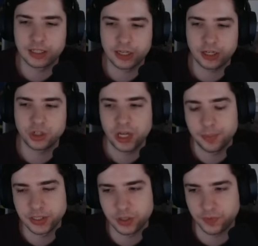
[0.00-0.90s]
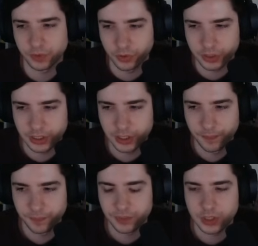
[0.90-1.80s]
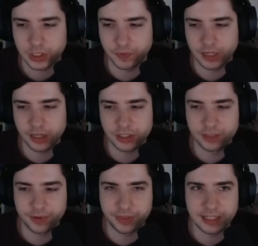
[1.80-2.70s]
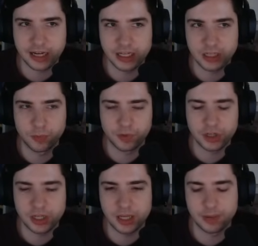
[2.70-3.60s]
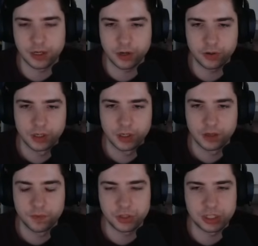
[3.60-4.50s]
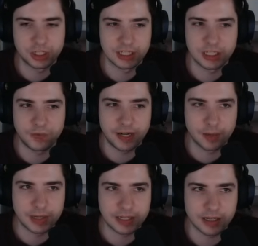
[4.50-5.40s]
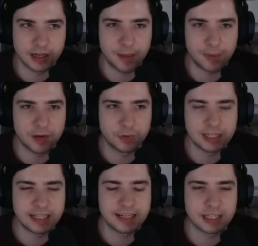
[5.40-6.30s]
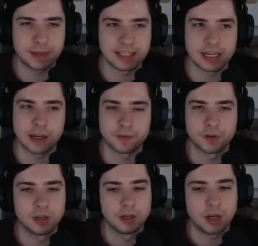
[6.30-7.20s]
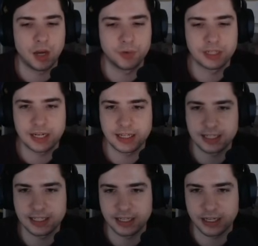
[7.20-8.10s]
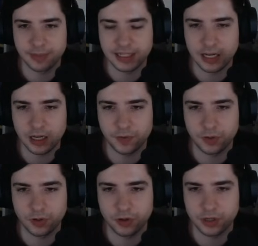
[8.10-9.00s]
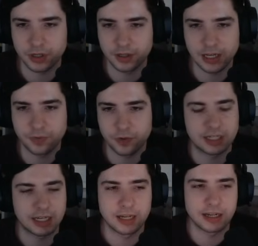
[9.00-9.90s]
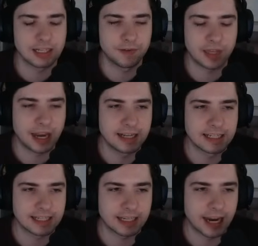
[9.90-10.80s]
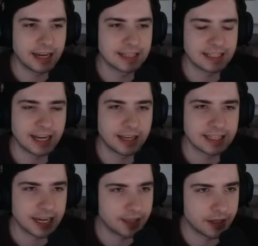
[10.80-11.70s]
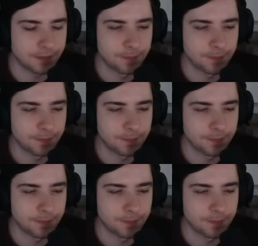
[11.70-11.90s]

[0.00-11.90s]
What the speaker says: Like Shellbill is not even good. So we can just run this item over Shellbill now, which is just straight up better. But I wouldn't say it's a must-have. I wouldn't say it's necessarily a must-have. You're not gonna, Delphox again doesn't have the highest scalings either.